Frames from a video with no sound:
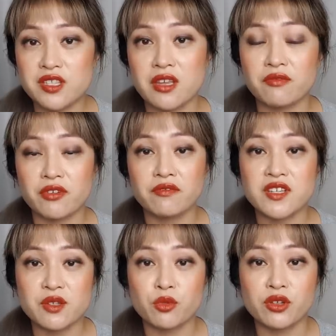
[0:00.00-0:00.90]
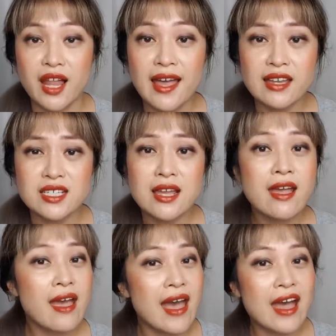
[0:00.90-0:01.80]
skin from visible light,
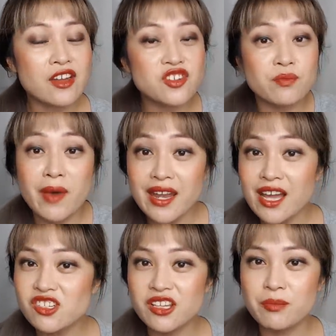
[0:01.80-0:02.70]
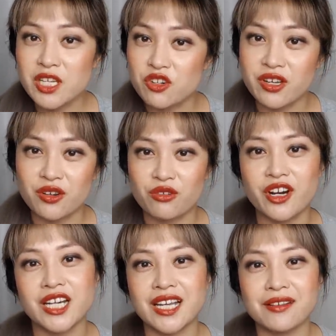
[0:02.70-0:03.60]
and you might actually be doing it
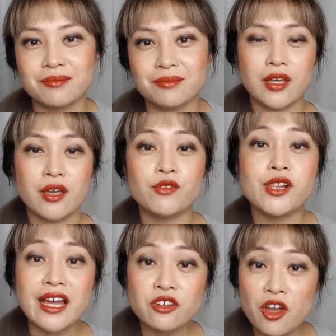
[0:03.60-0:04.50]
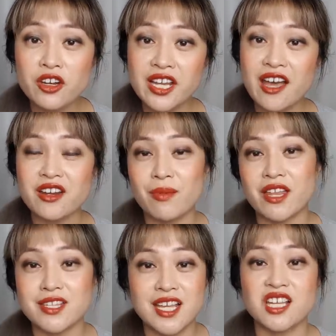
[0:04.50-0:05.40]
already. If you like nerding out about
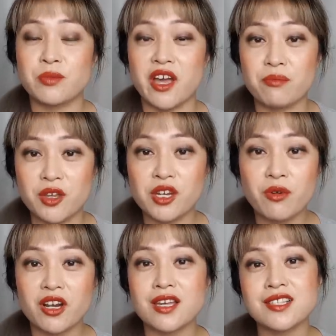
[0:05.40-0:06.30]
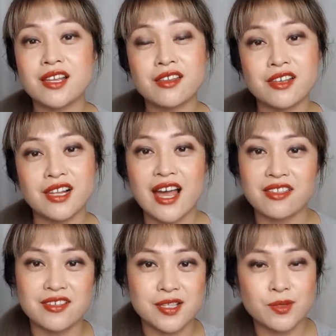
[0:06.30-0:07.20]
the science behind beauty products, click the like,
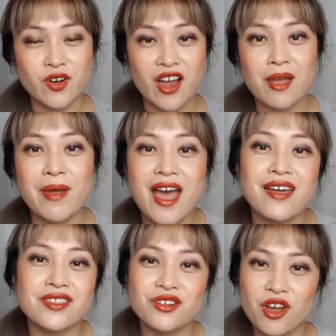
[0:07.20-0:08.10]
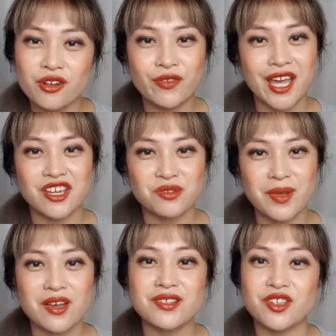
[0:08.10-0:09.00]
the subscribe, and the notification
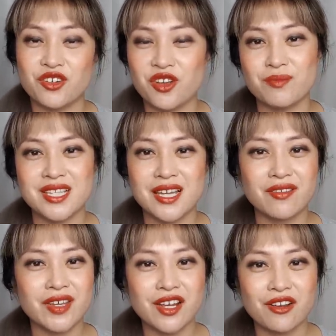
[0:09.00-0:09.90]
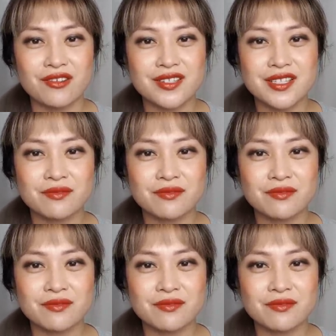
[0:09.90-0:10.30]
bell so you don't miss any videos.